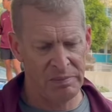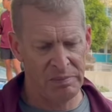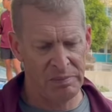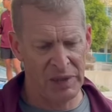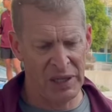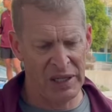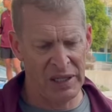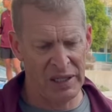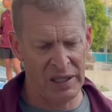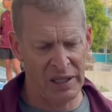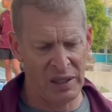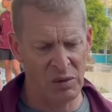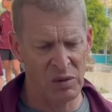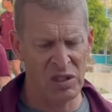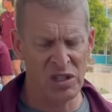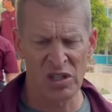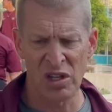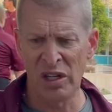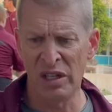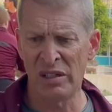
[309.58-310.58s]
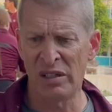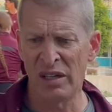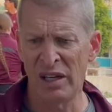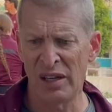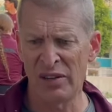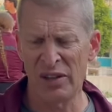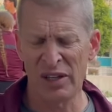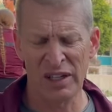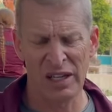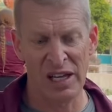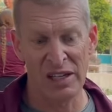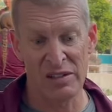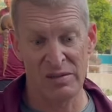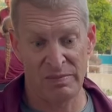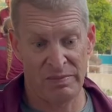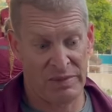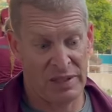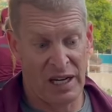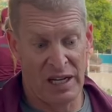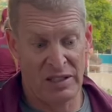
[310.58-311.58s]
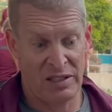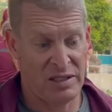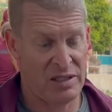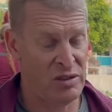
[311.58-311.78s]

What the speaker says: But it was good. I thought guys,